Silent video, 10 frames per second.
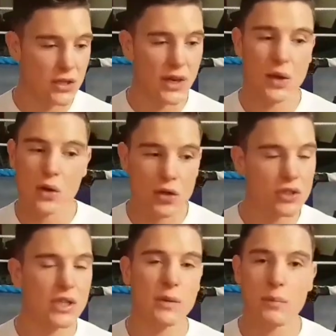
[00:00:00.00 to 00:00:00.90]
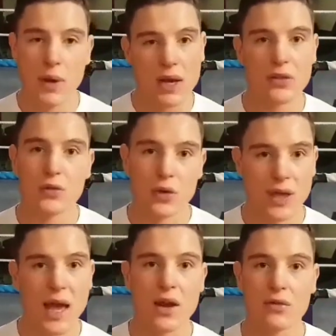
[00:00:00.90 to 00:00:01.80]
so they're constantly burning through
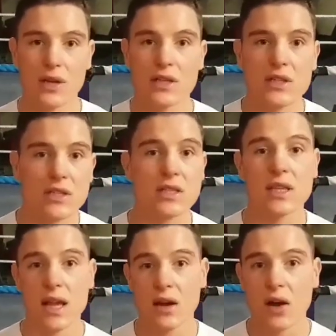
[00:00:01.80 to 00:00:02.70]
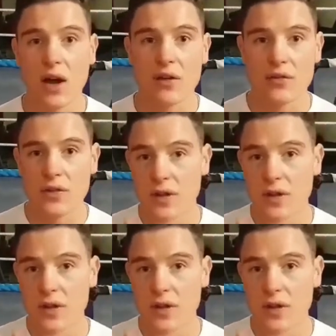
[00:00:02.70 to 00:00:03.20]
calories just to stay alive.